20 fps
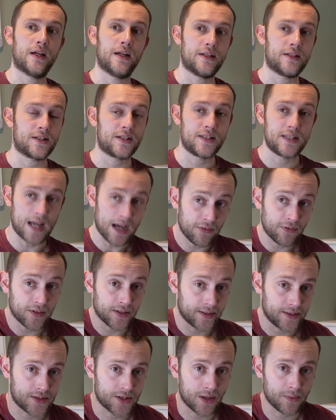It's
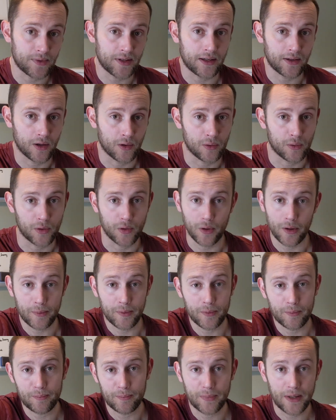definitely something I'm
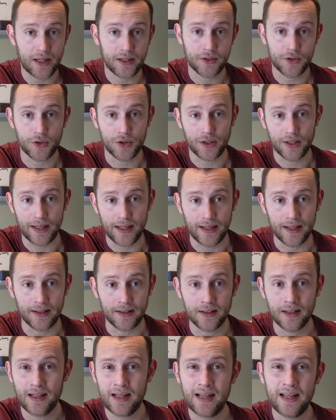going back to
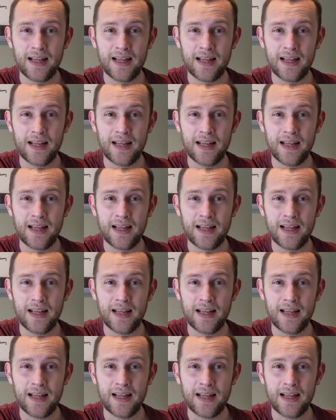again.